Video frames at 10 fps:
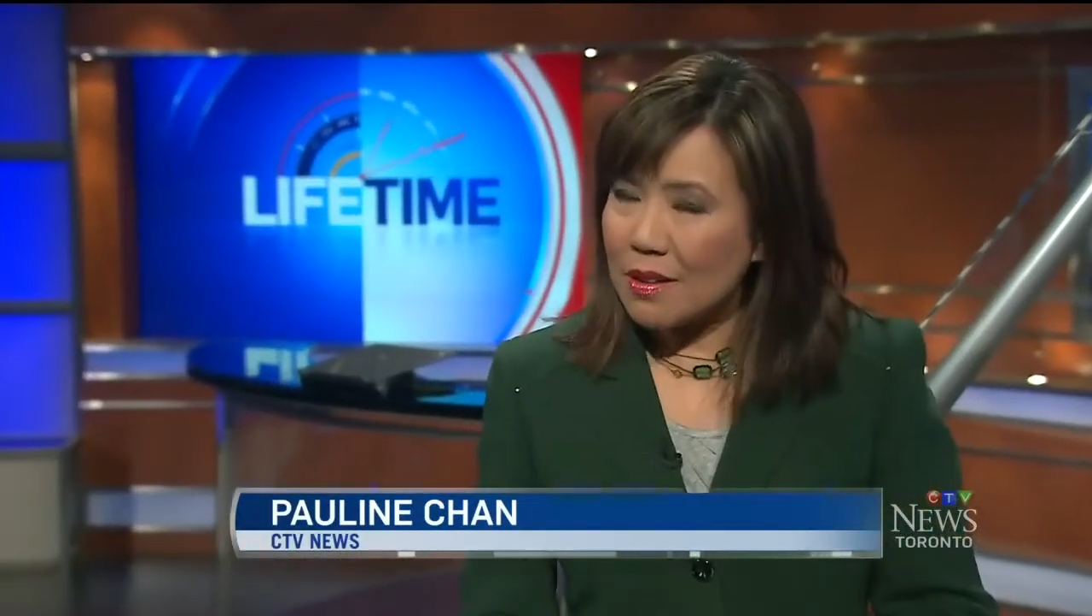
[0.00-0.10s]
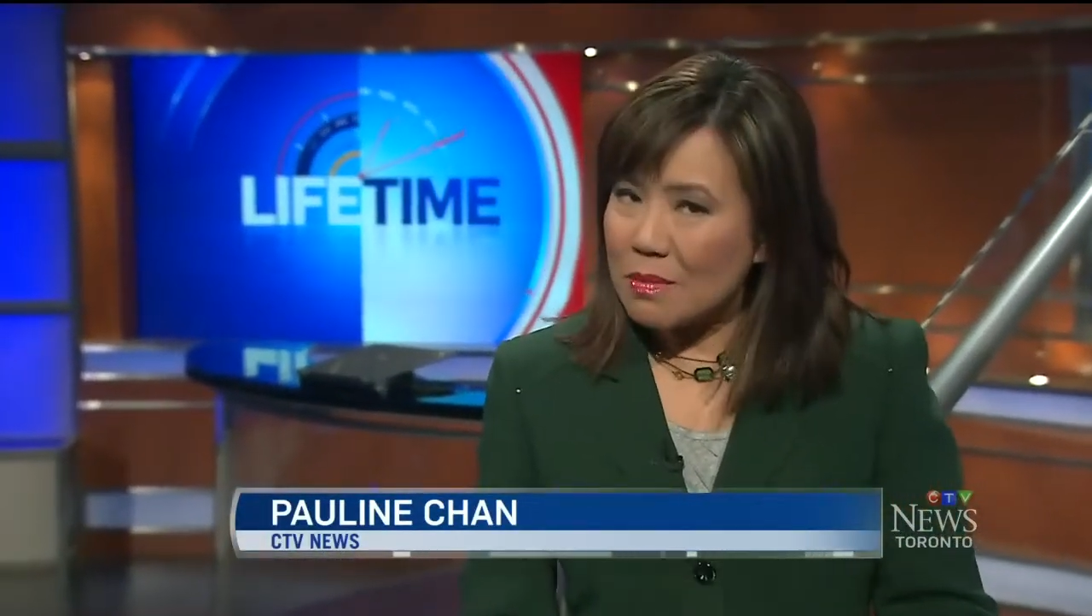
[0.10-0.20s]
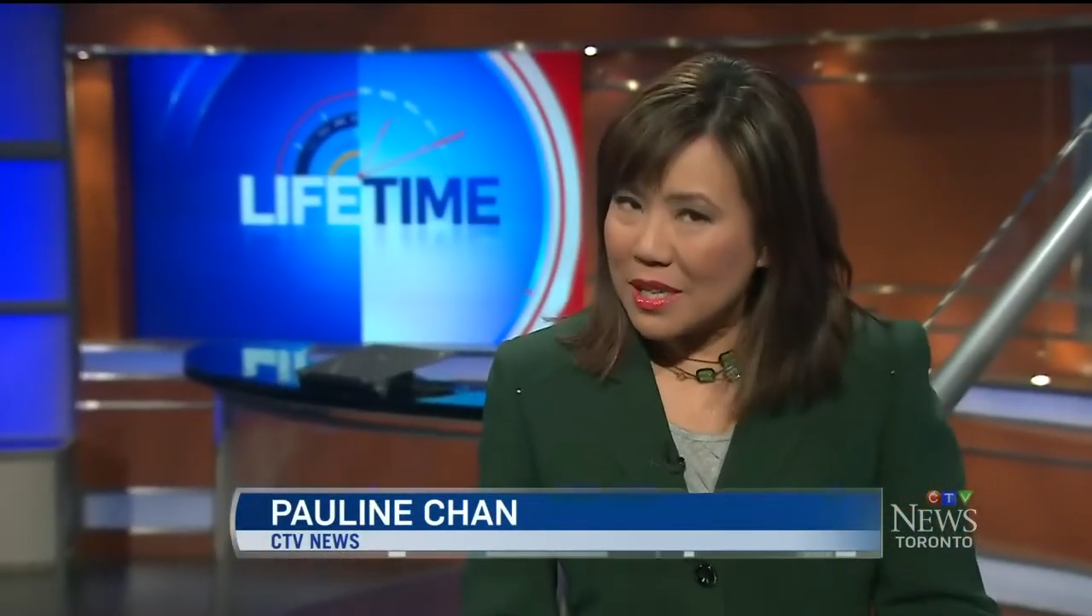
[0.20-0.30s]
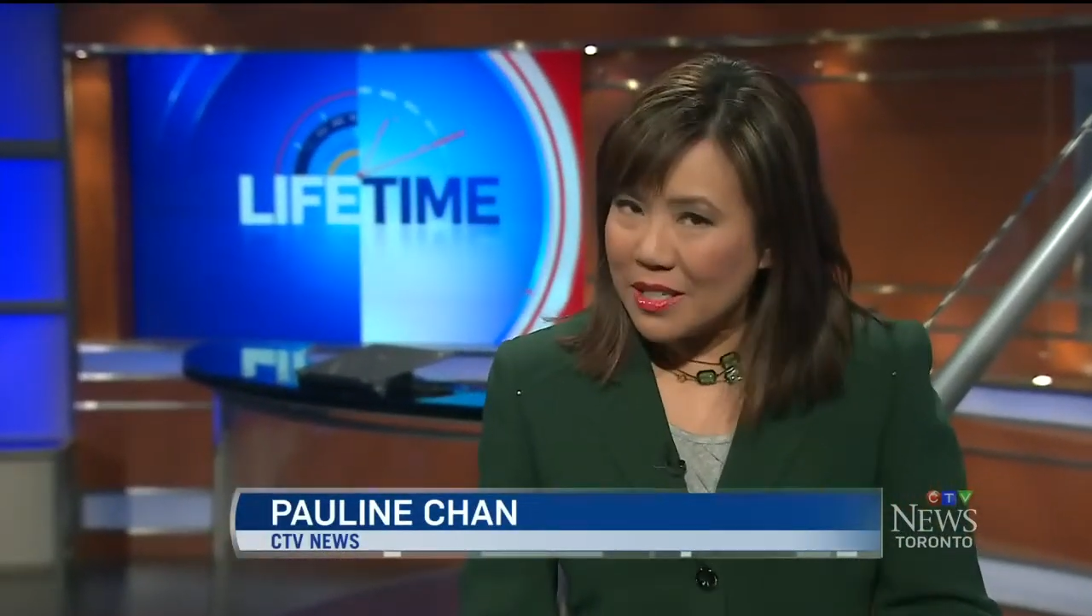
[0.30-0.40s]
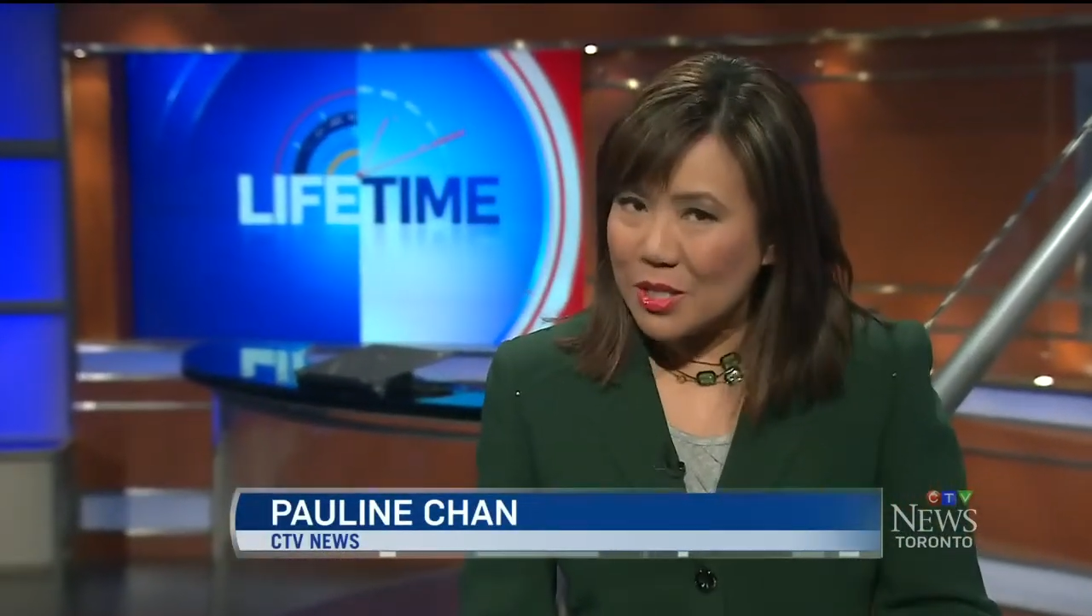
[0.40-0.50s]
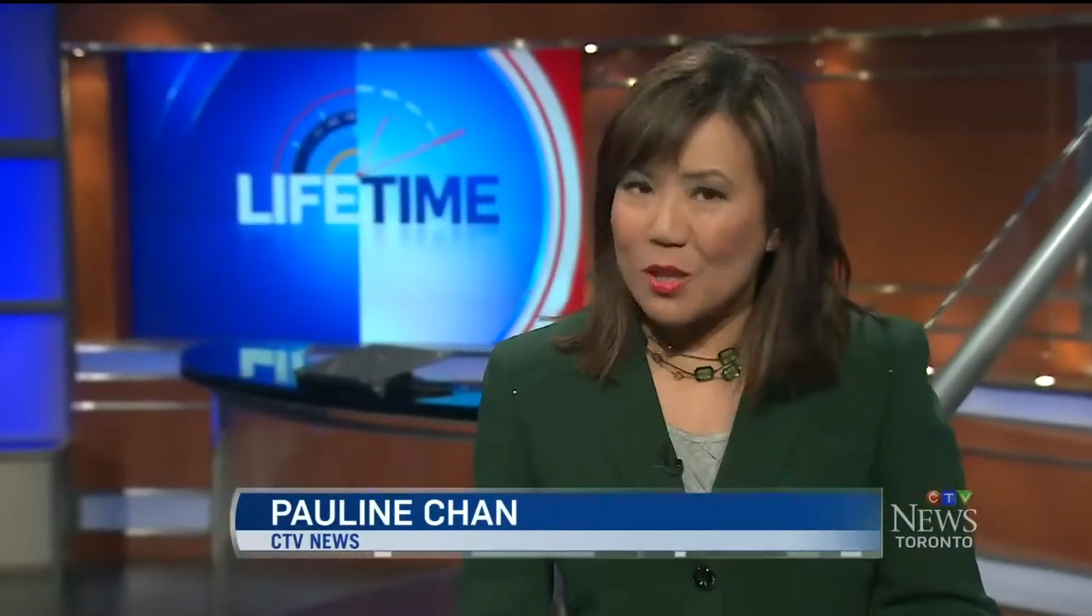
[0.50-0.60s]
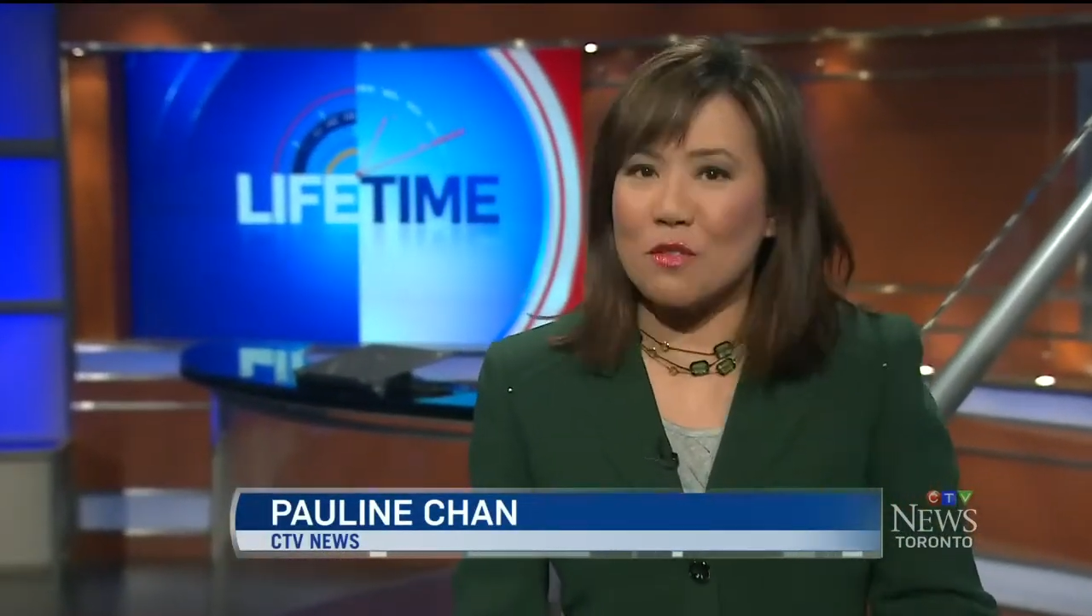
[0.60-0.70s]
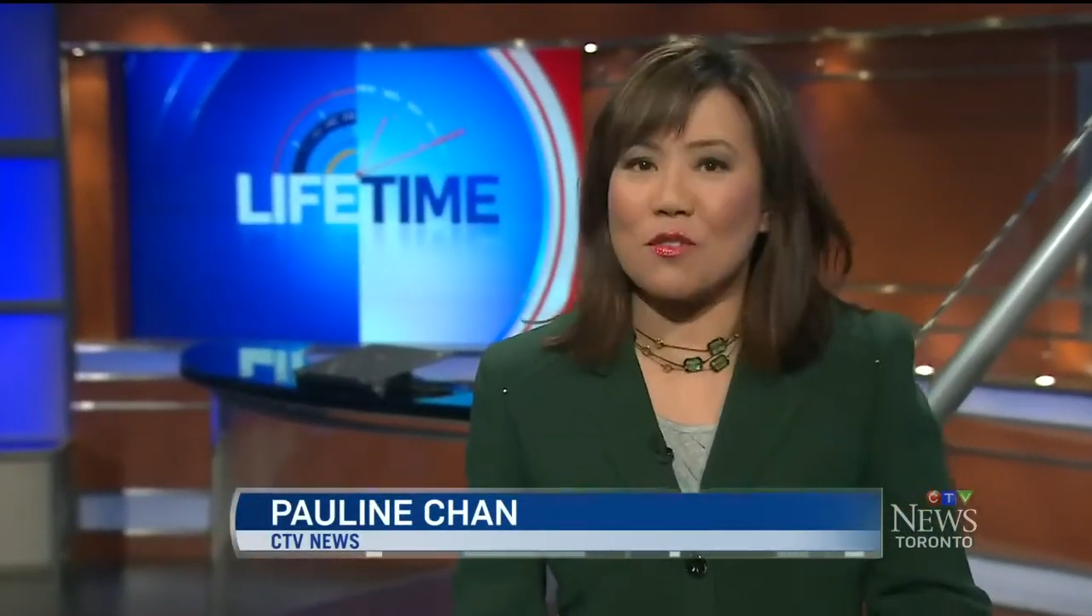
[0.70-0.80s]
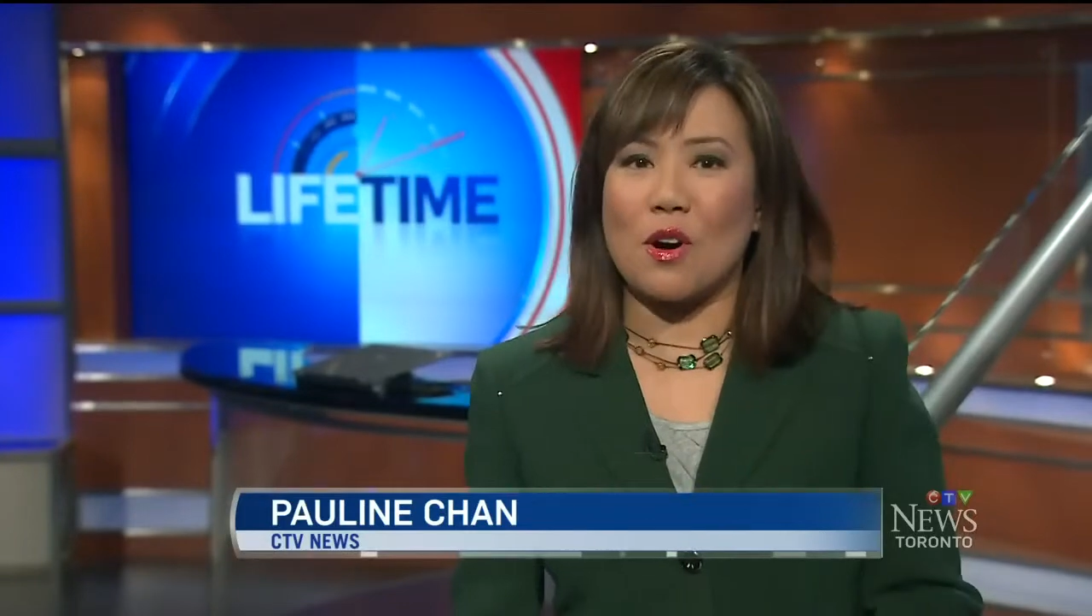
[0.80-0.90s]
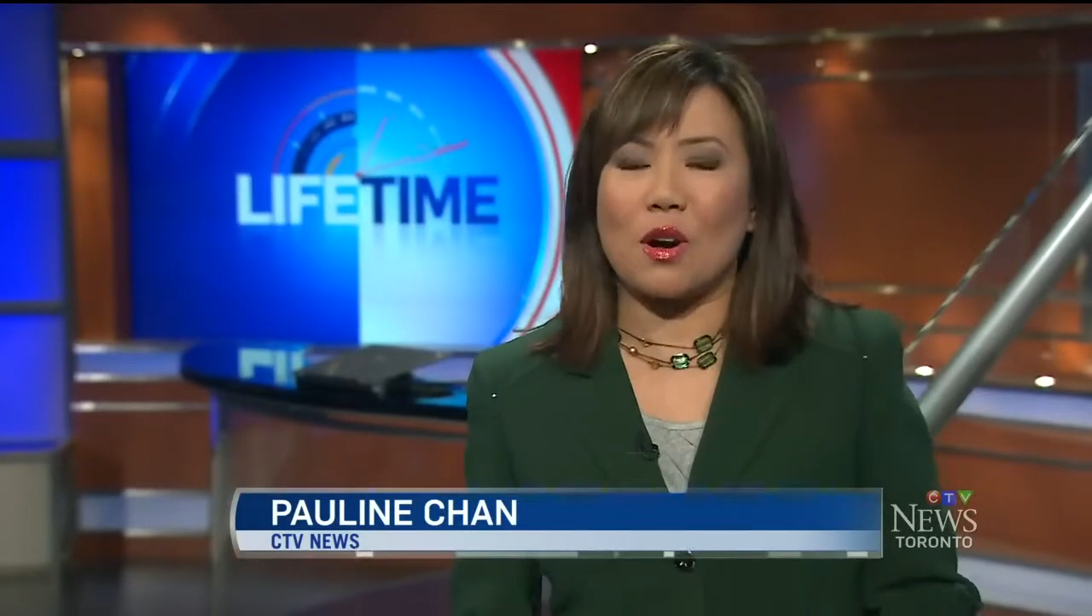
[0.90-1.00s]
on mice
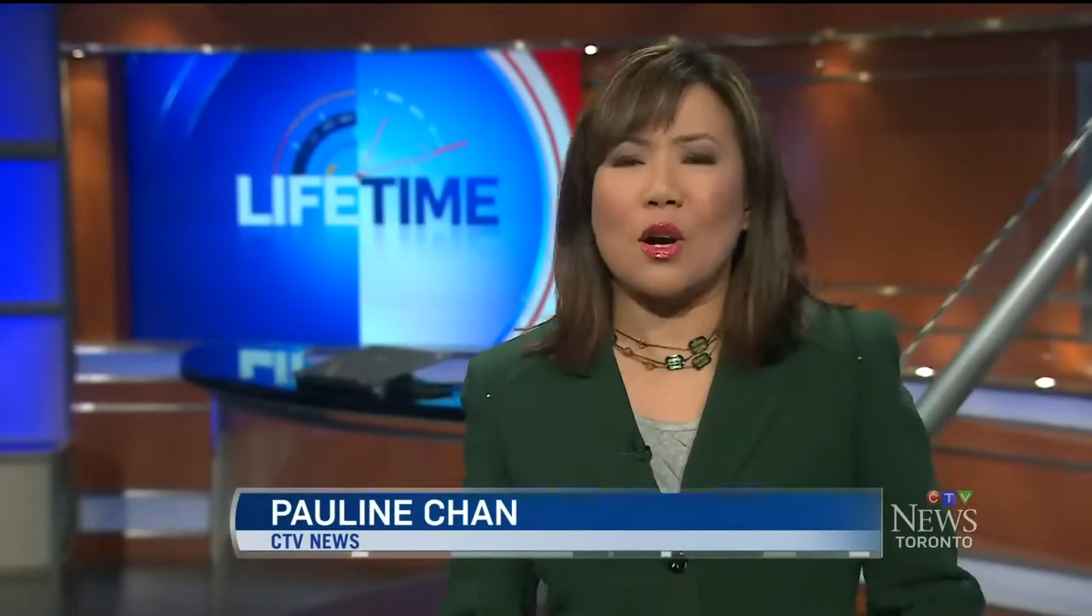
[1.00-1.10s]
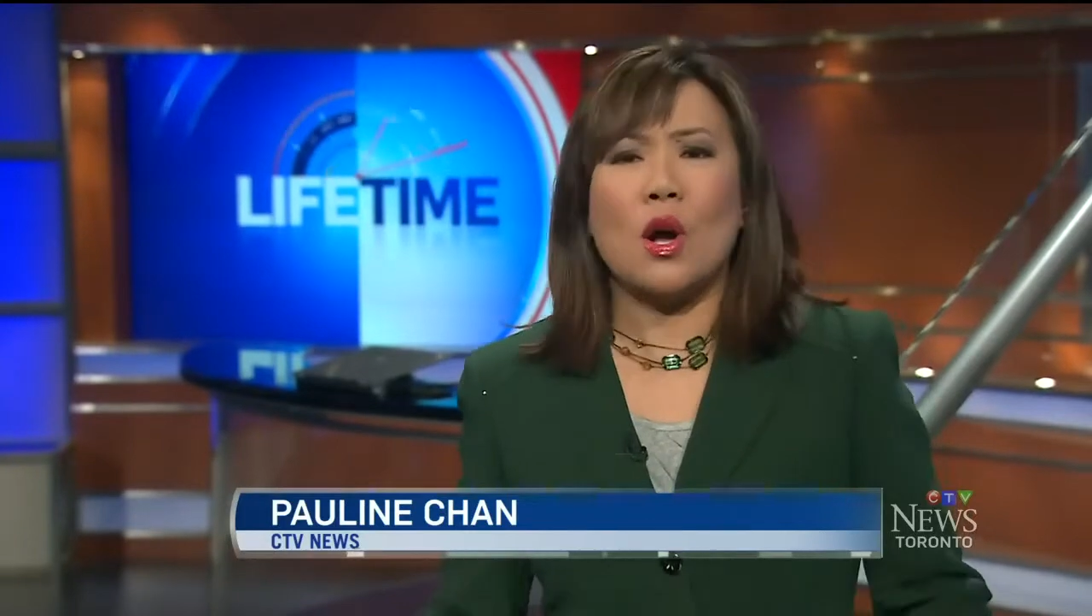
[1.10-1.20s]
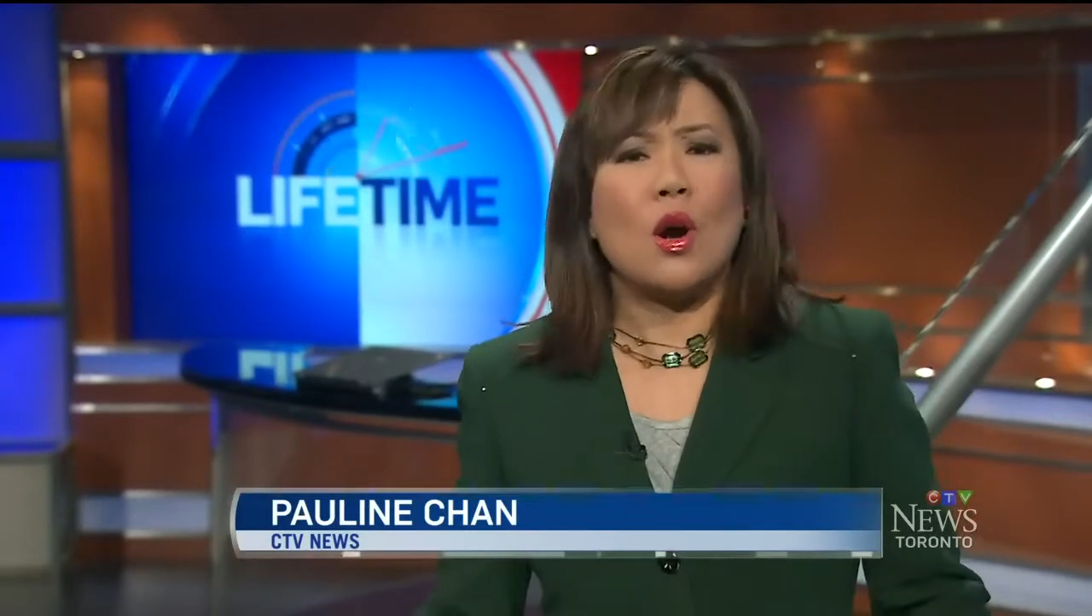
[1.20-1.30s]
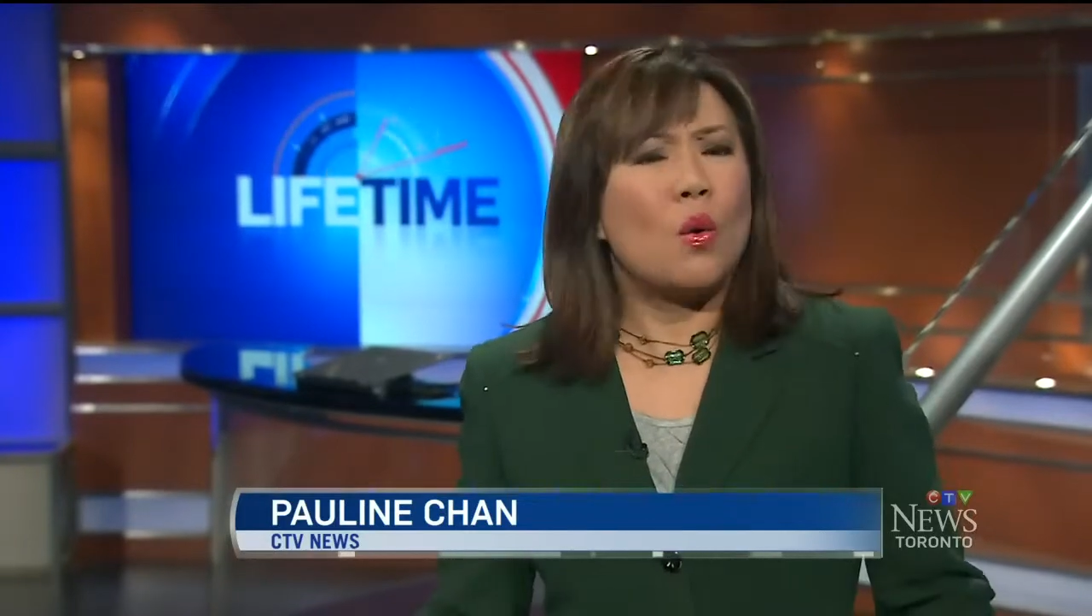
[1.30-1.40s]
so far,